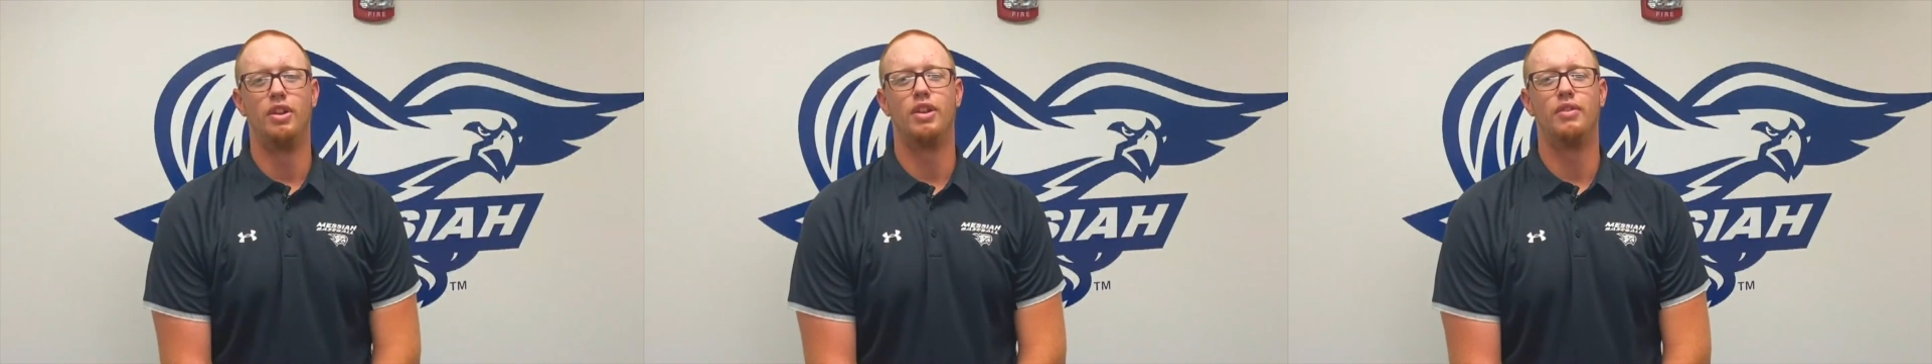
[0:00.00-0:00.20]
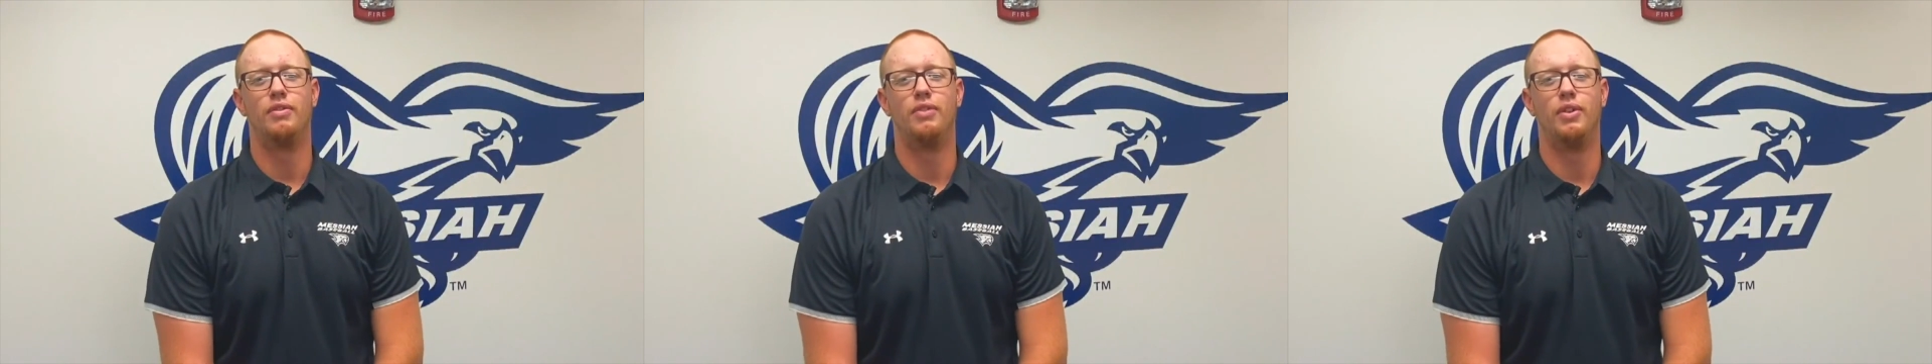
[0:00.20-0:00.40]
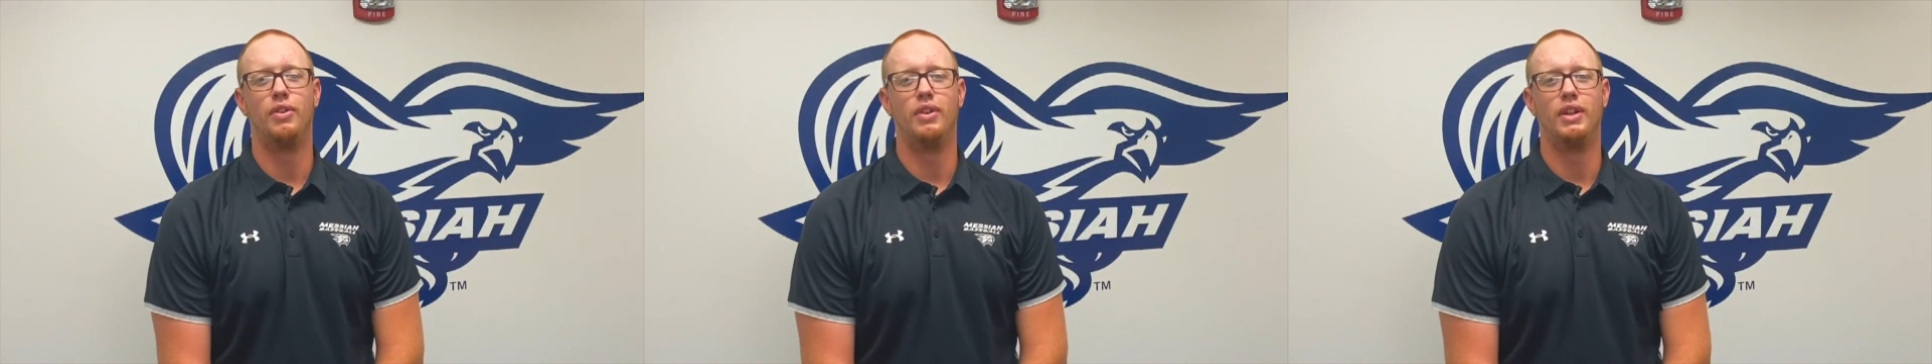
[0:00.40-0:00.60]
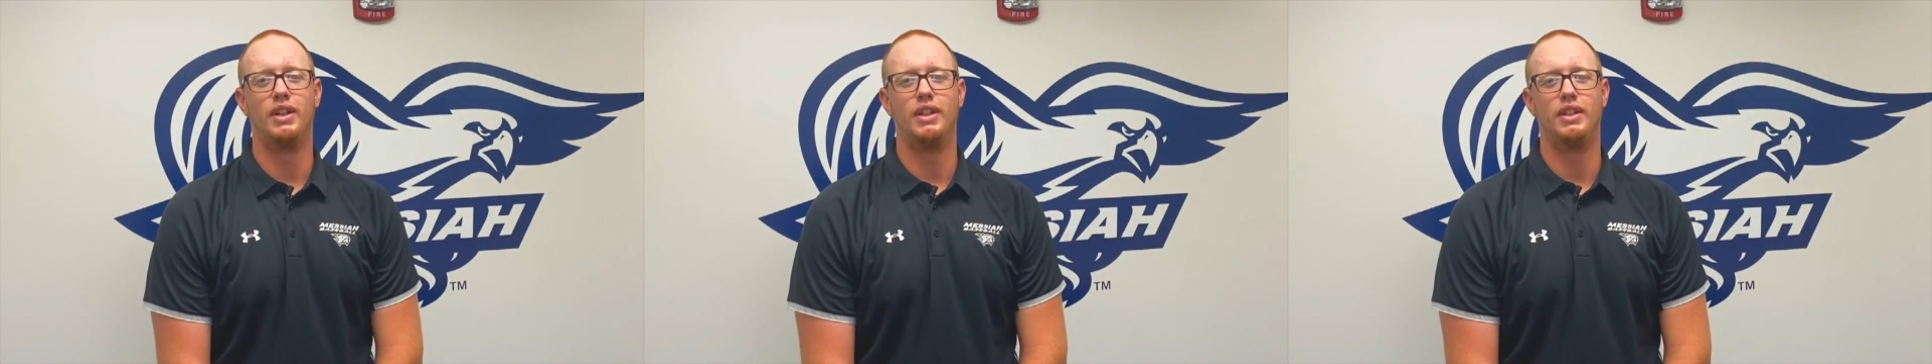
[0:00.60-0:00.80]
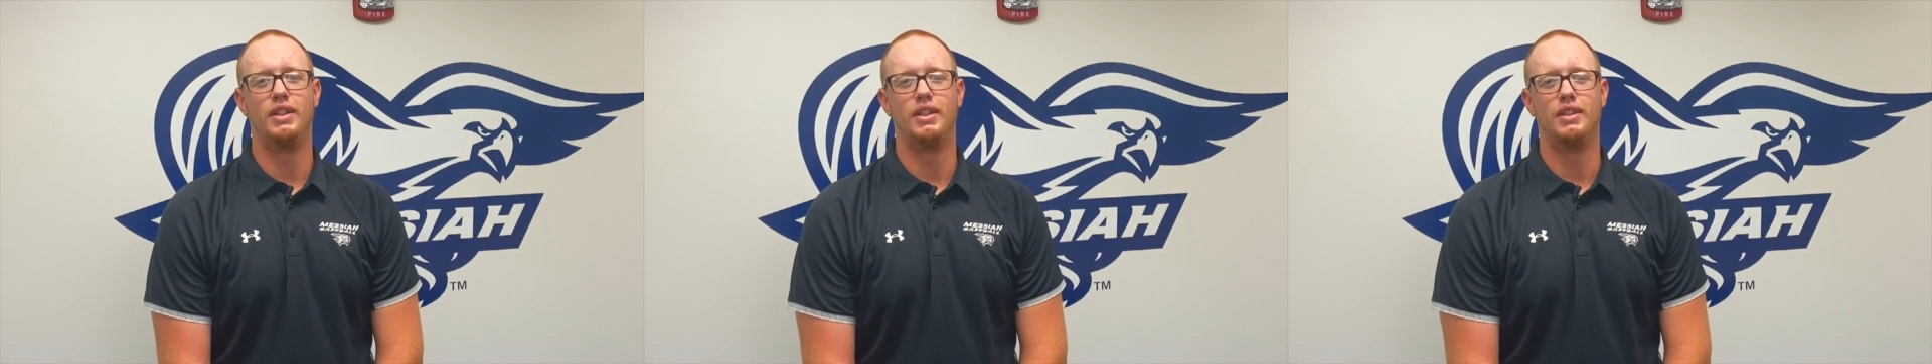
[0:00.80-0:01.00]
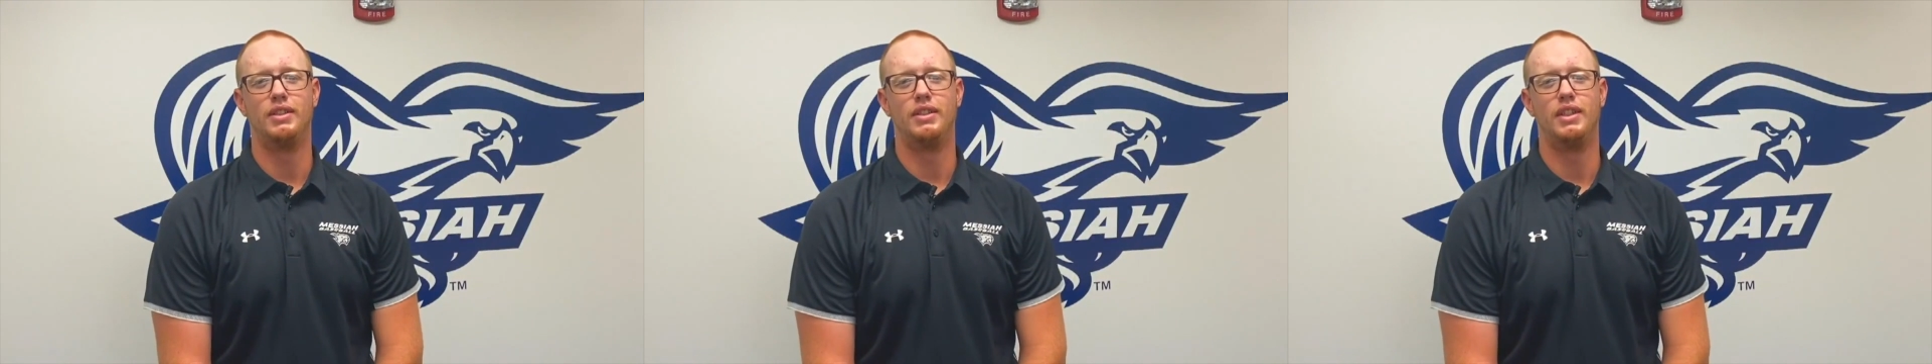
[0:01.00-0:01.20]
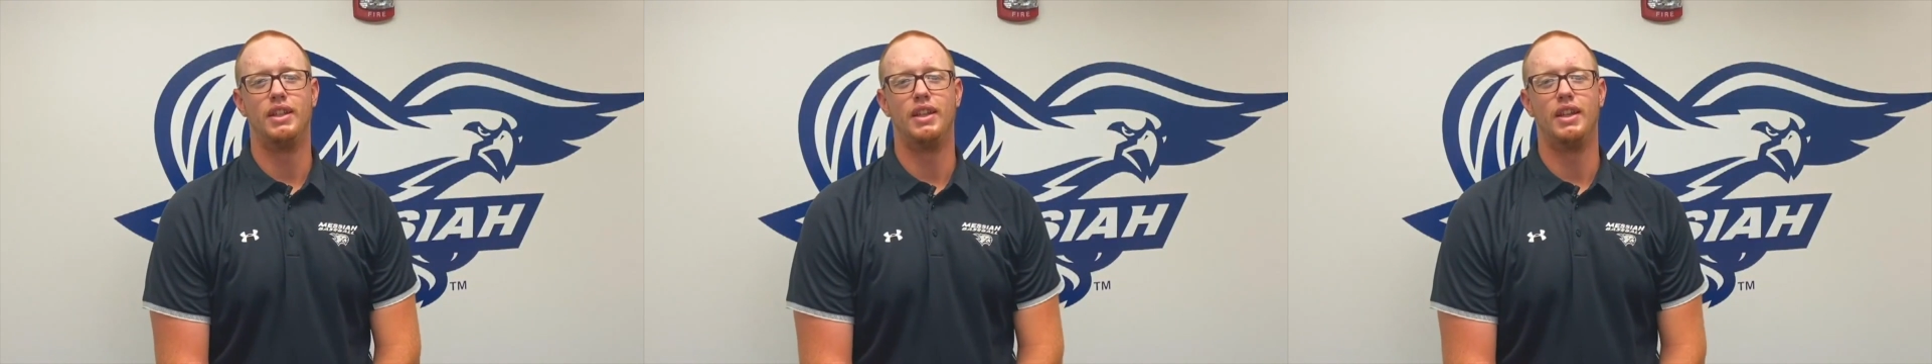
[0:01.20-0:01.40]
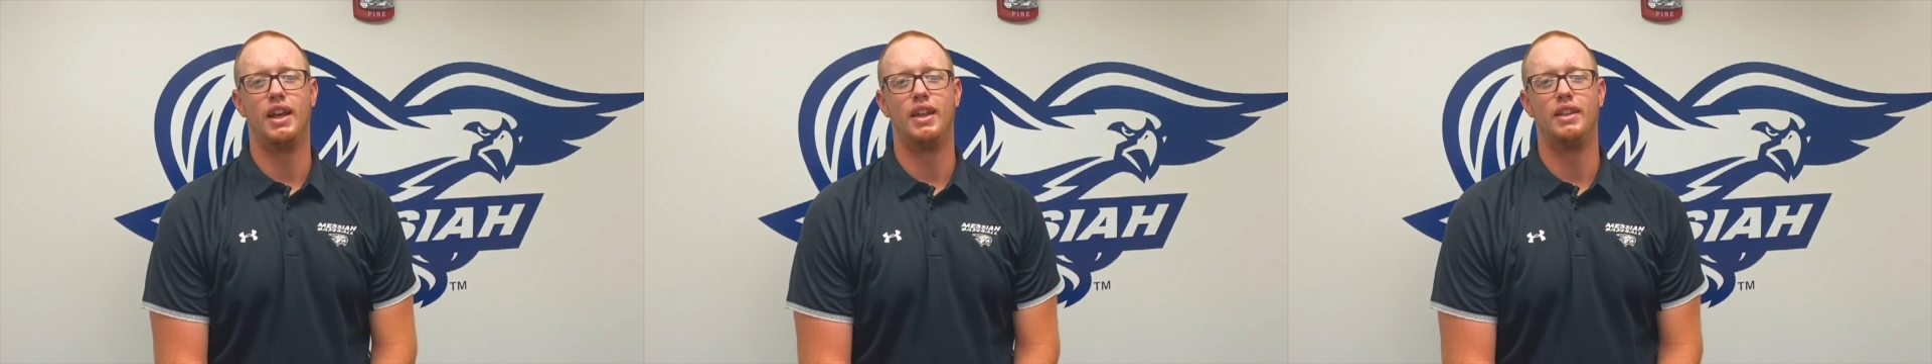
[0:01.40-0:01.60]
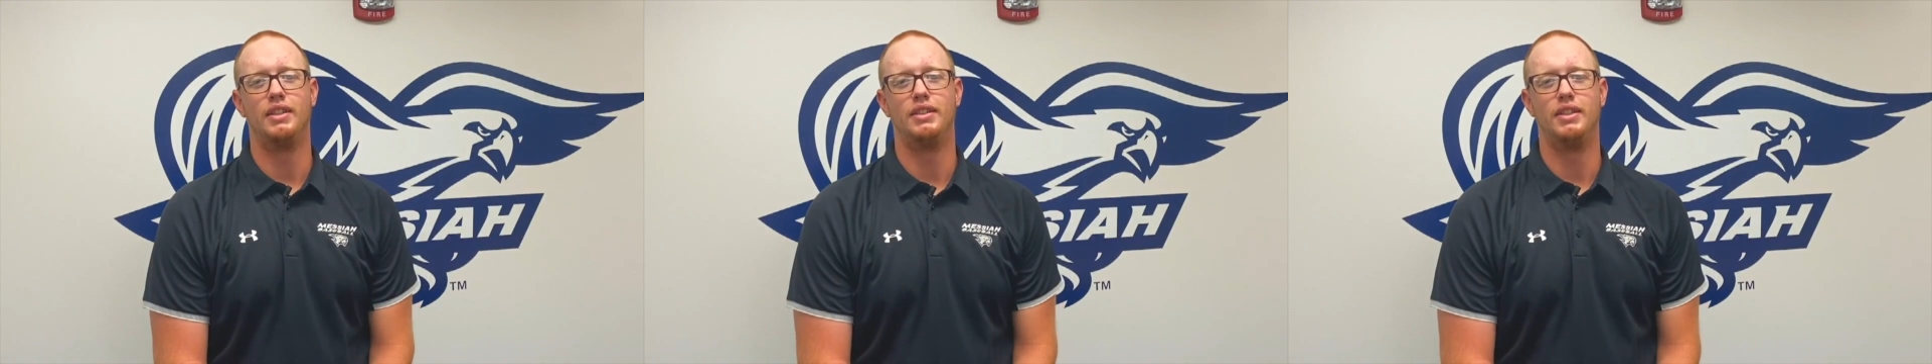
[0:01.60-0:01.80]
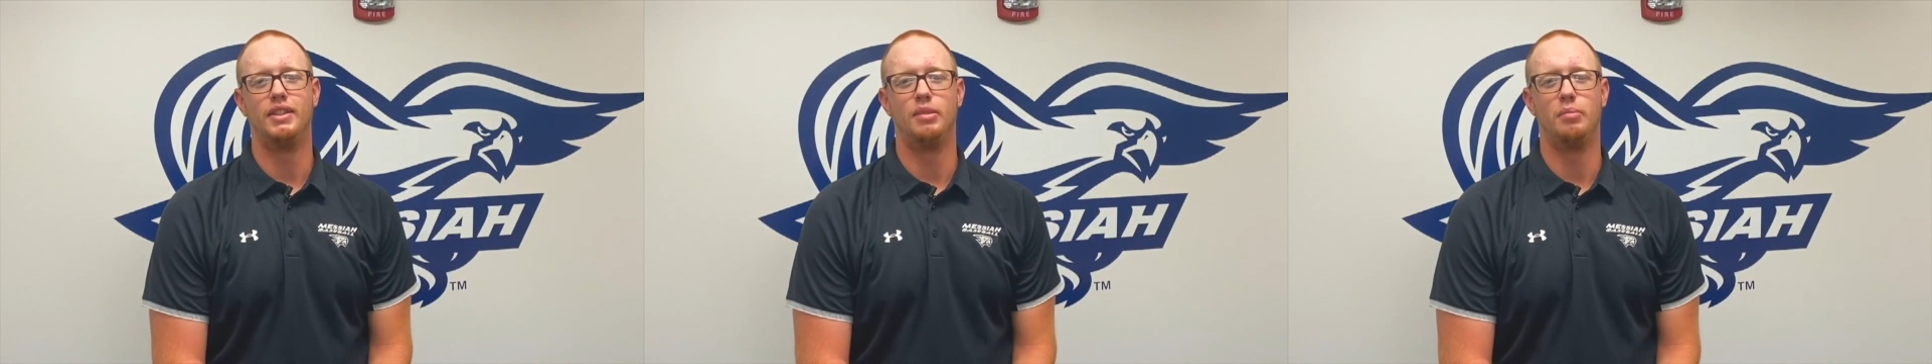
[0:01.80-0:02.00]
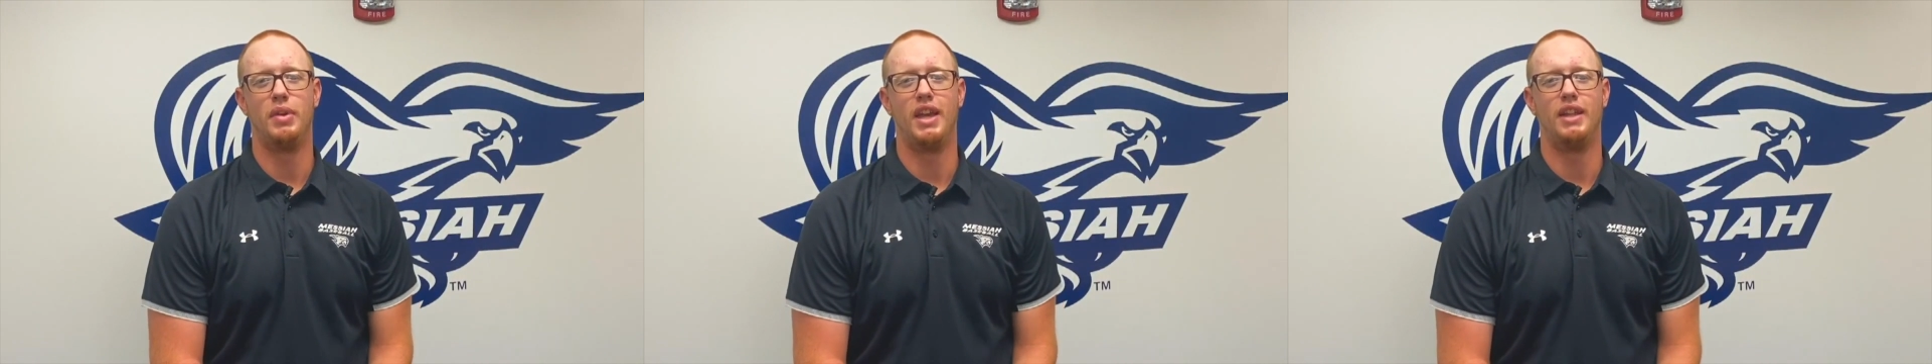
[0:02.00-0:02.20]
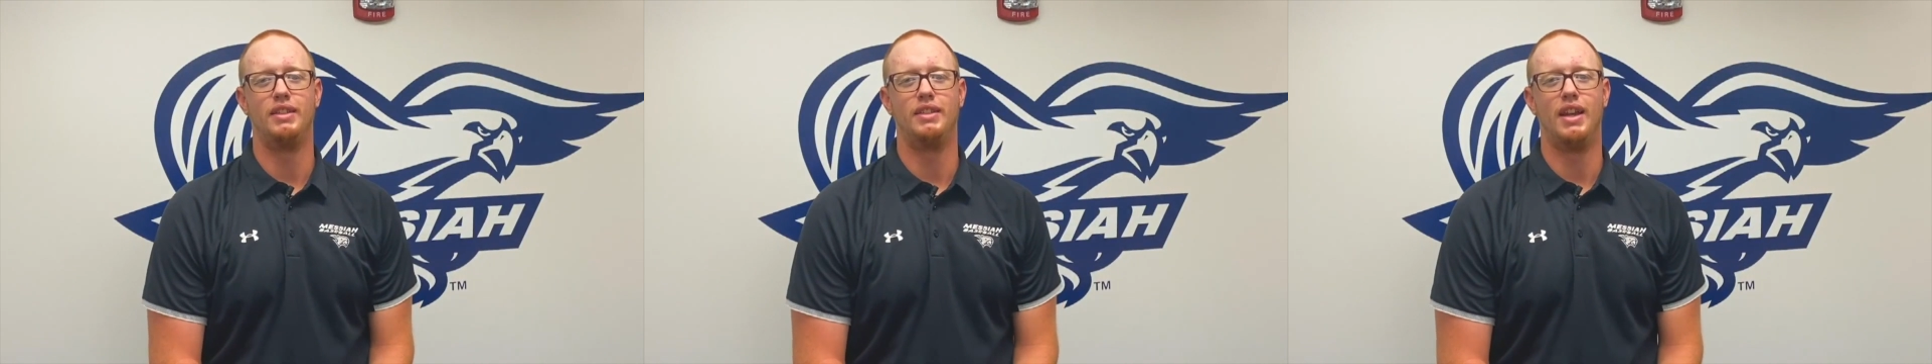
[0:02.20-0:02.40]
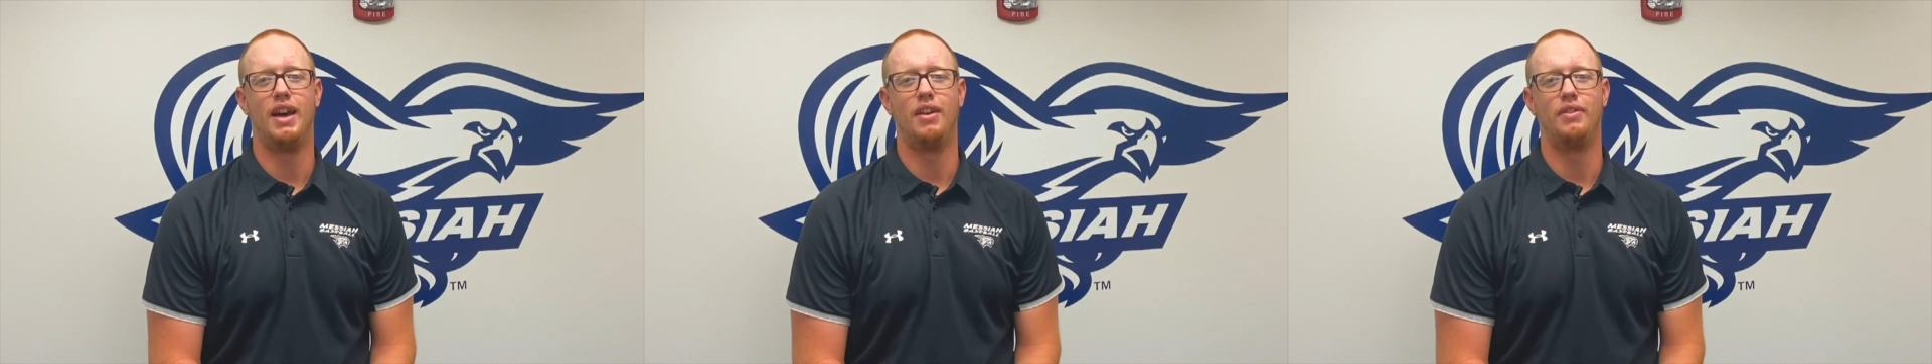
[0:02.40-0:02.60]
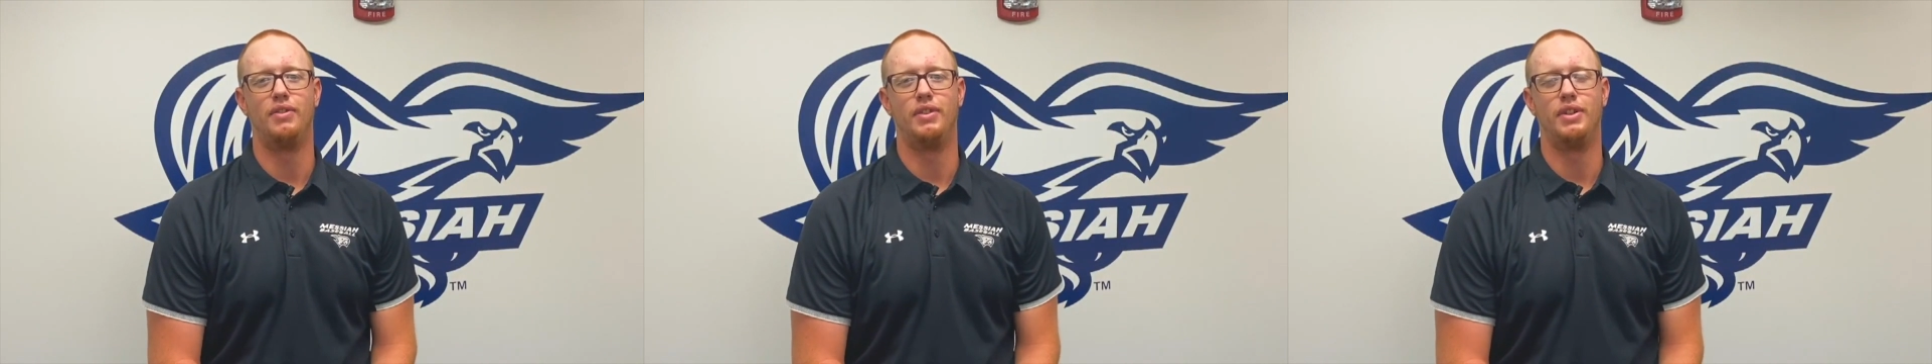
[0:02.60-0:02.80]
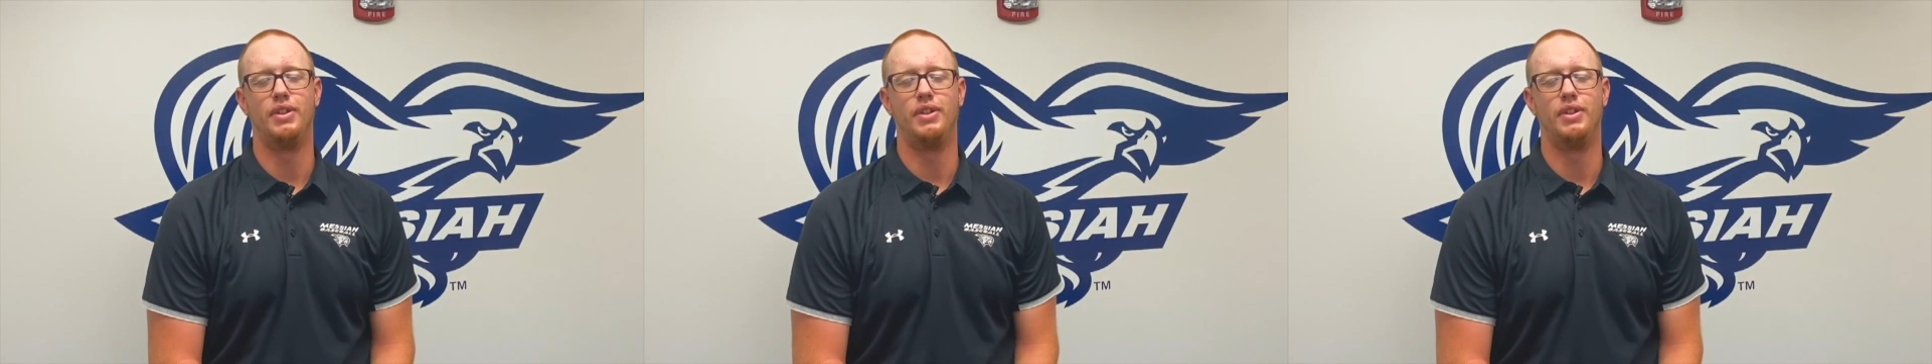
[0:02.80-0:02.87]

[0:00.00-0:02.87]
We're looking forward to seeing how the season pans out